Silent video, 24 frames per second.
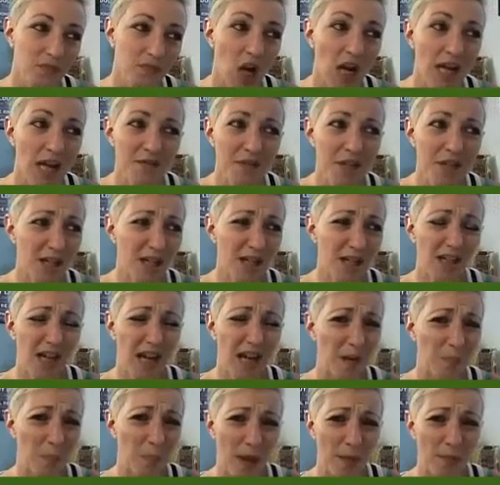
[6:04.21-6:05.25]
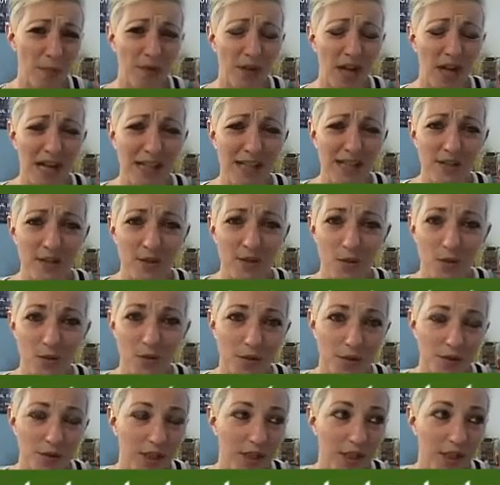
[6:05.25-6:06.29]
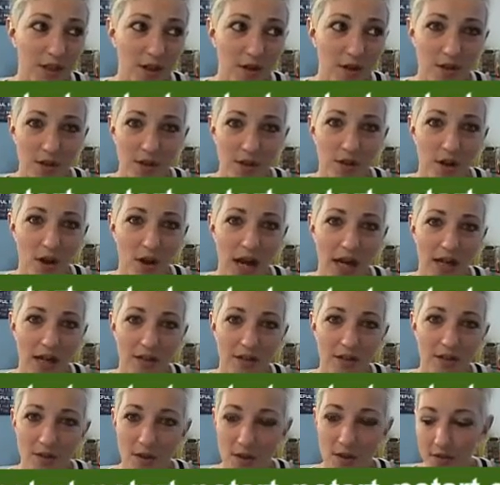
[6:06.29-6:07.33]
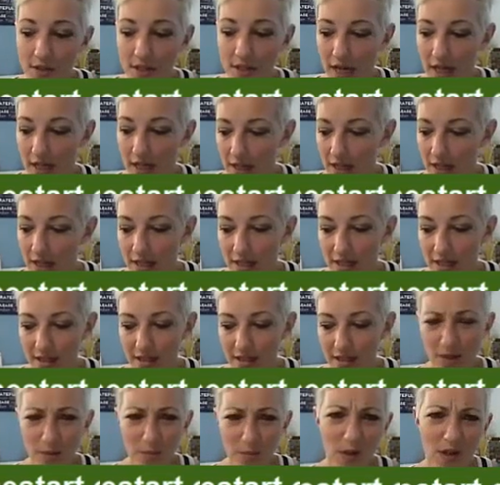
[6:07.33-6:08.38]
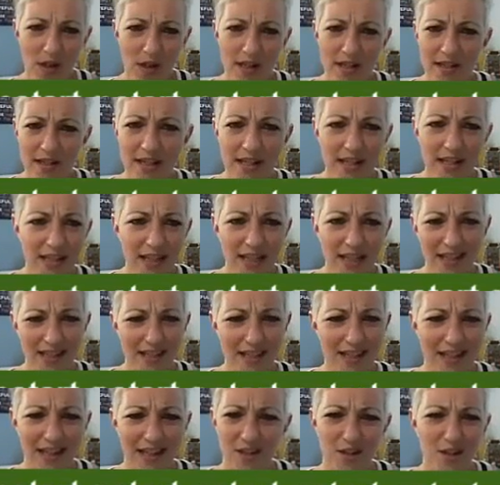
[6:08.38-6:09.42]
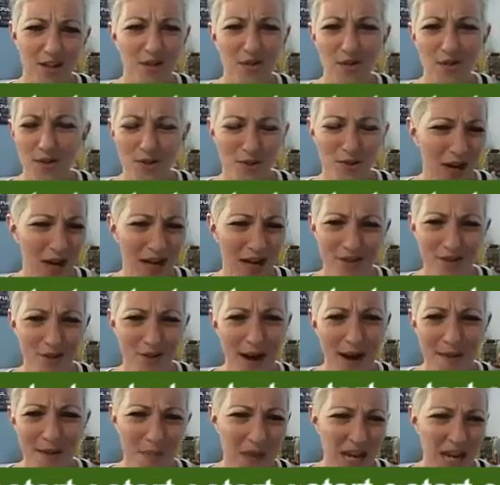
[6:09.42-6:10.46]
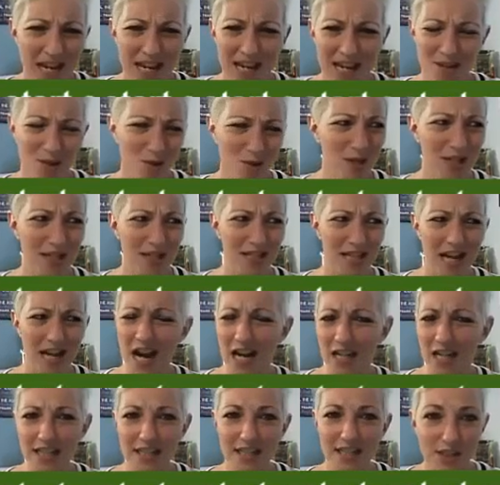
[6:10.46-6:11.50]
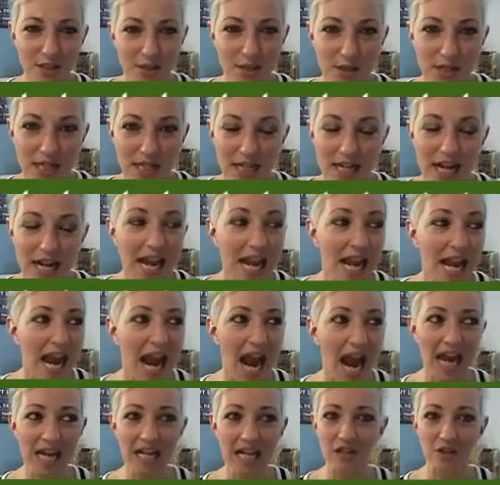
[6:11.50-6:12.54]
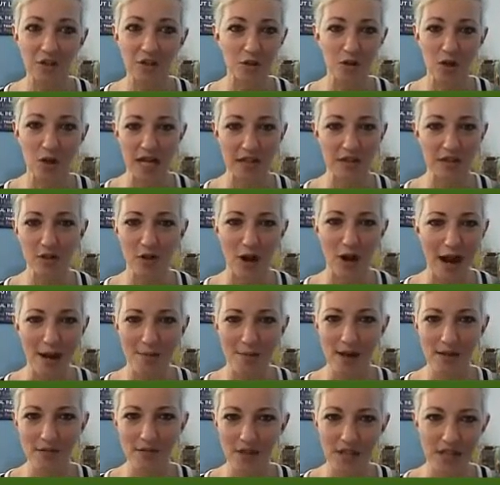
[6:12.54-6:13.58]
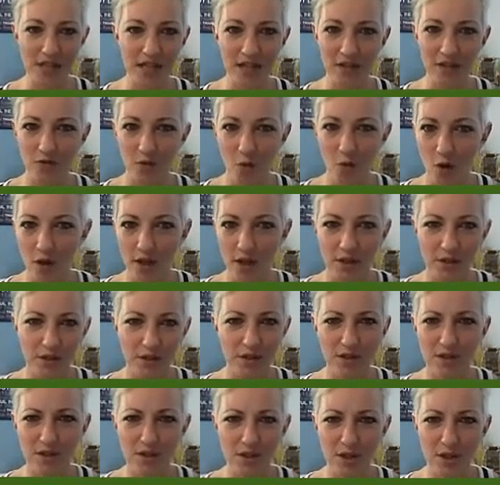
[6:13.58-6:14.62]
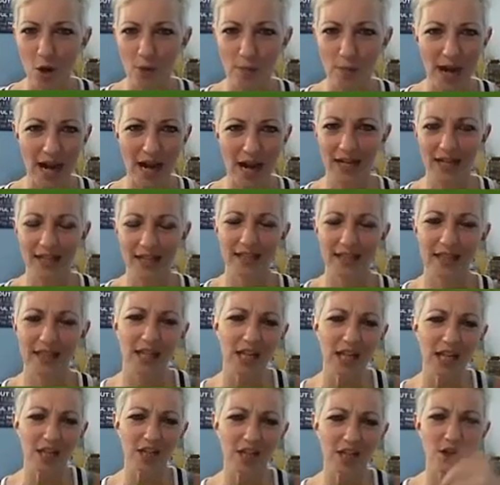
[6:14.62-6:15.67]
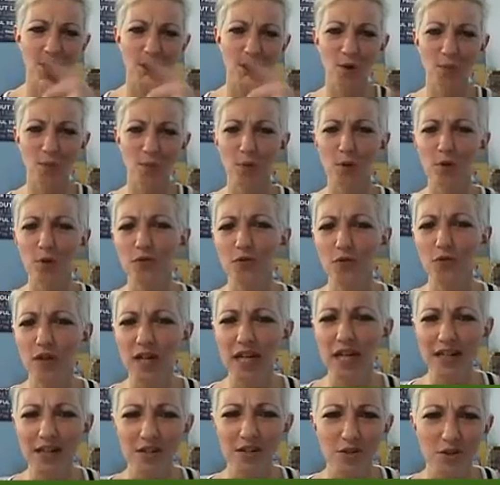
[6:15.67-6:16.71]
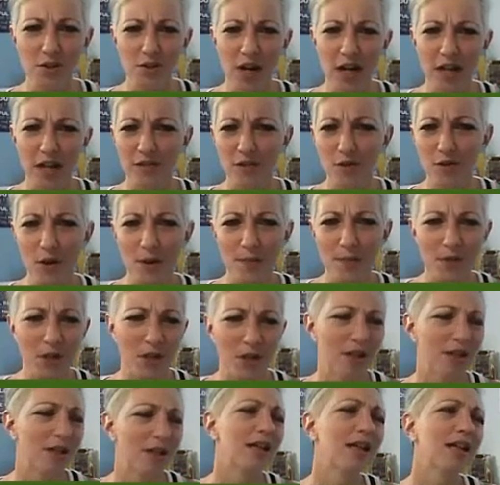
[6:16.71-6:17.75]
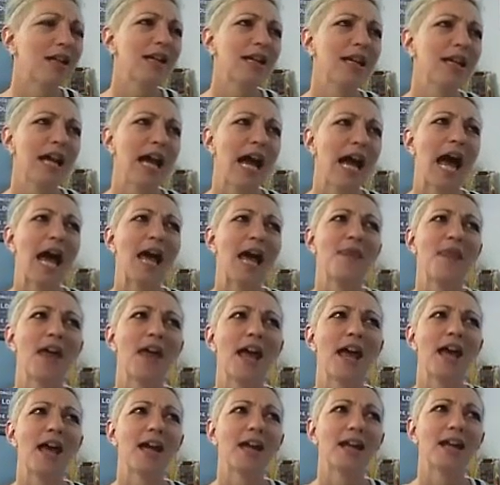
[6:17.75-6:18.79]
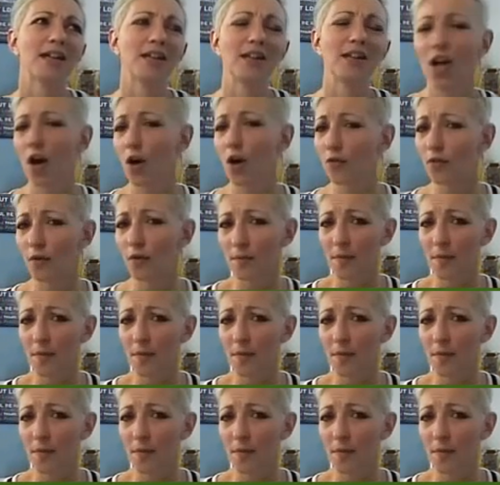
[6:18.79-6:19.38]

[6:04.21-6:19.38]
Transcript: Even a paper in high school, you know how to do those kind of things. It's super easy. And like I said, use Transcribe Me. You can talk into it and it'll transcribe everything for you. You just go back and, proofread your transcription and then go from